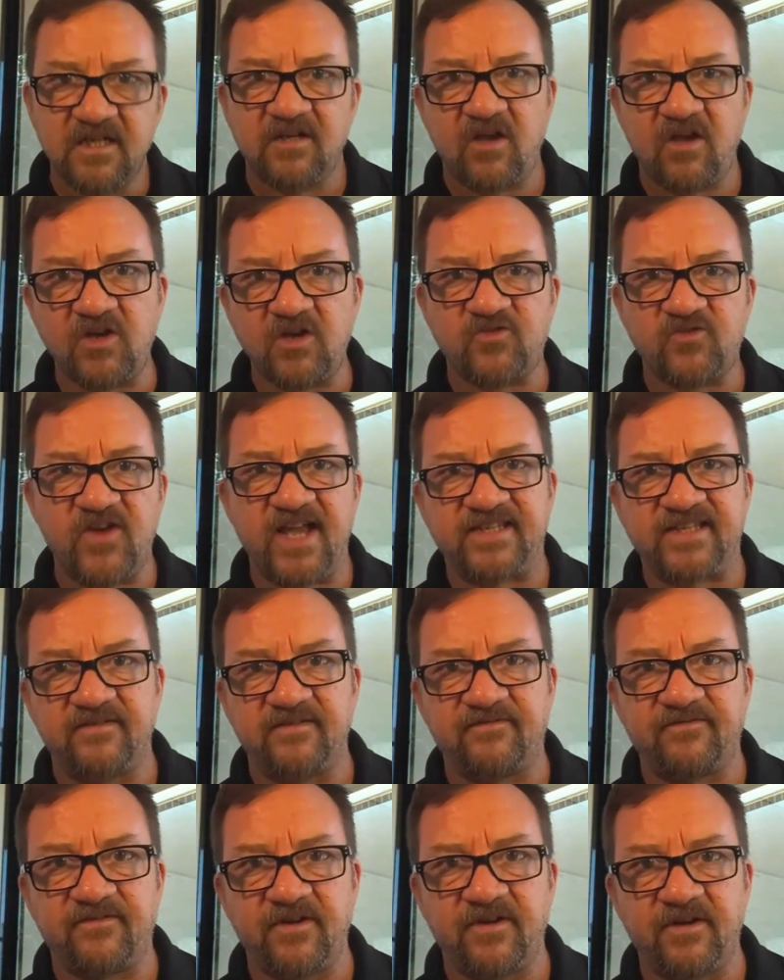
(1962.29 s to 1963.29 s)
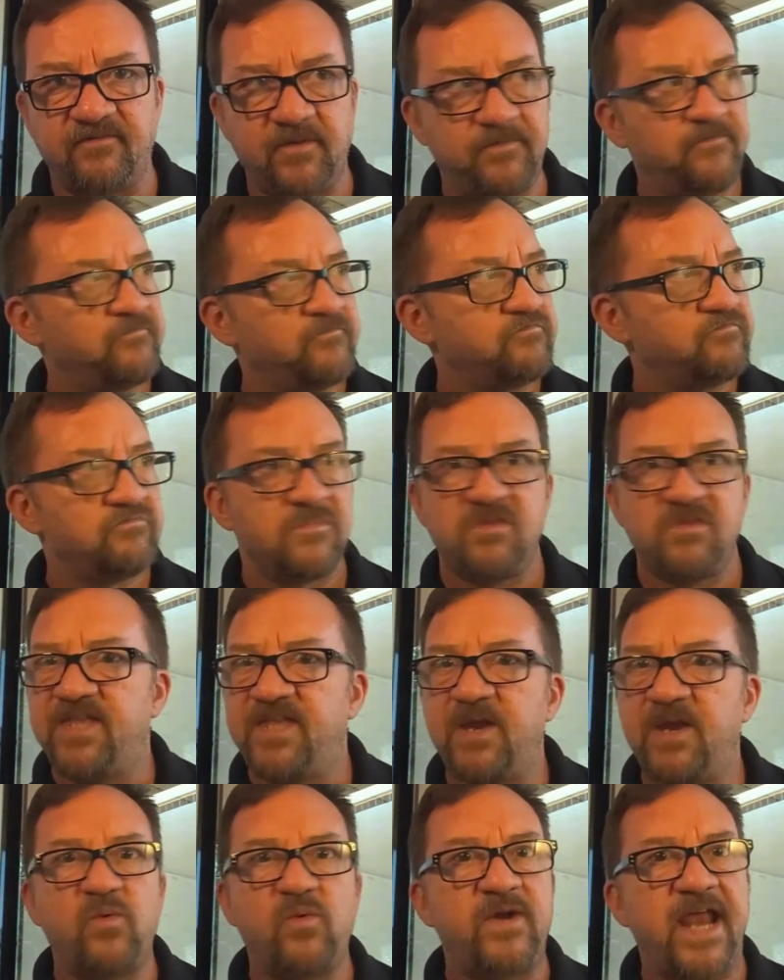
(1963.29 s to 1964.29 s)
contracts in front of them,
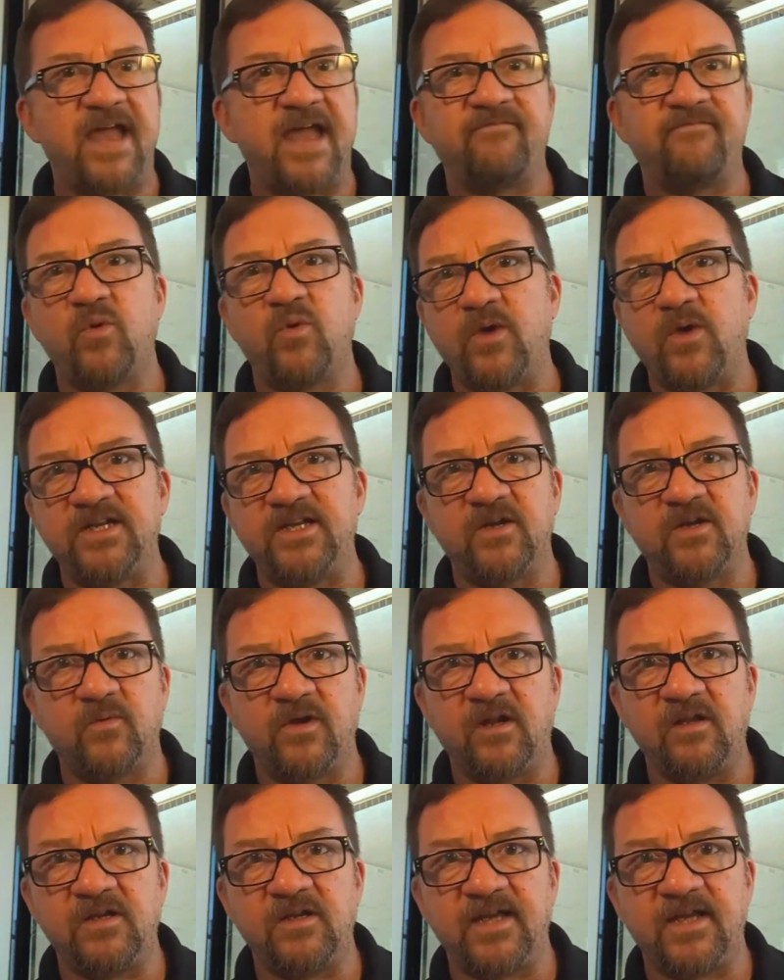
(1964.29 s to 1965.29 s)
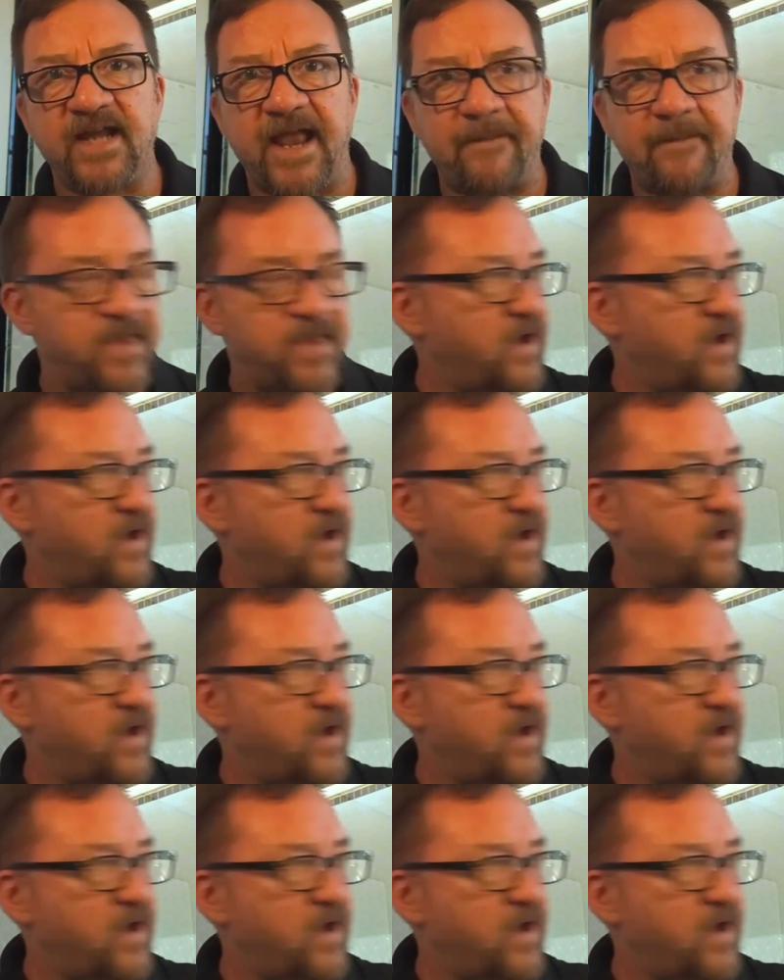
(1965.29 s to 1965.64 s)
they would have no idea what to look at.